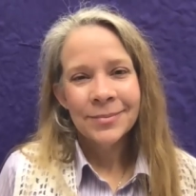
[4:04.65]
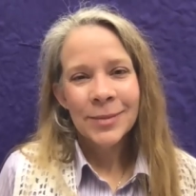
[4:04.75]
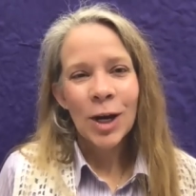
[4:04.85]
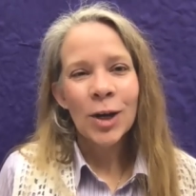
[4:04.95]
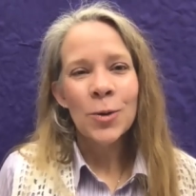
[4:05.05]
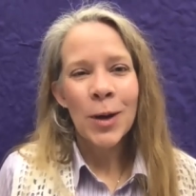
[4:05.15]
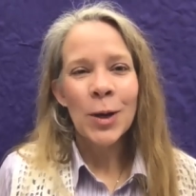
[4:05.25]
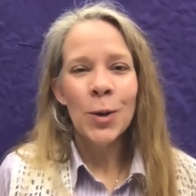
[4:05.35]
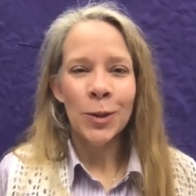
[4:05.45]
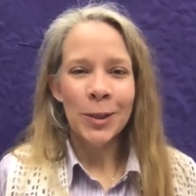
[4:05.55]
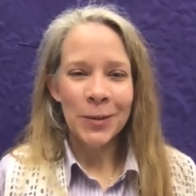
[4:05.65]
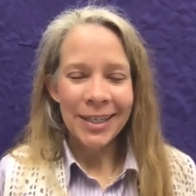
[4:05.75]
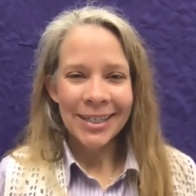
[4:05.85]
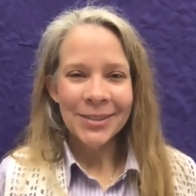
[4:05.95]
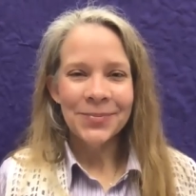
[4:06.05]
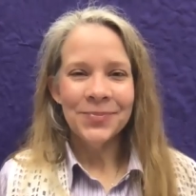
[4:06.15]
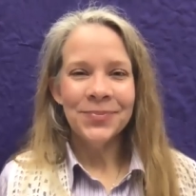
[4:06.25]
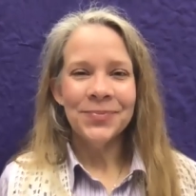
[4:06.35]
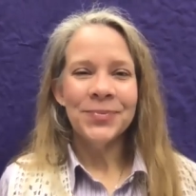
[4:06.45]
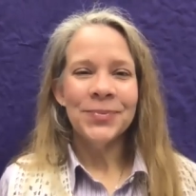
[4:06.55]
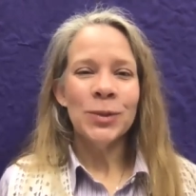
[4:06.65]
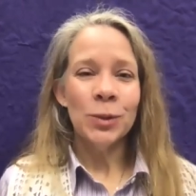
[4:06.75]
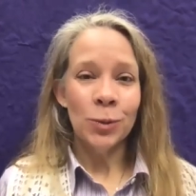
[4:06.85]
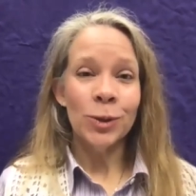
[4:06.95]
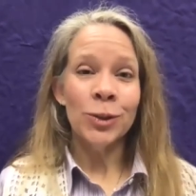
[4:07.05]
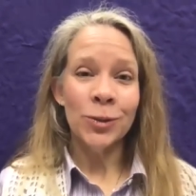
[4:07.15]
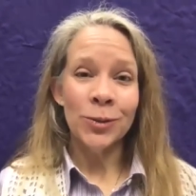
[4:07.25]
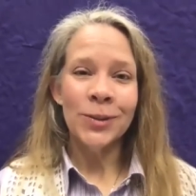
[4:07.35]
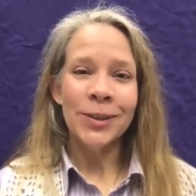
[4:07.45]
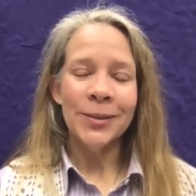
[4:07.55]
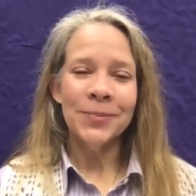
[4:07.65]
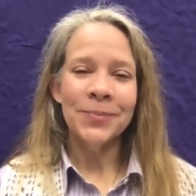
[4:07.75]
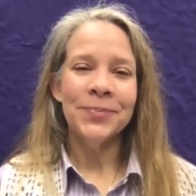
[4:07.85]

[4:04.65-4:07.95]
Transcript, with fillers: on our way to Holy Week toward Jerusalem.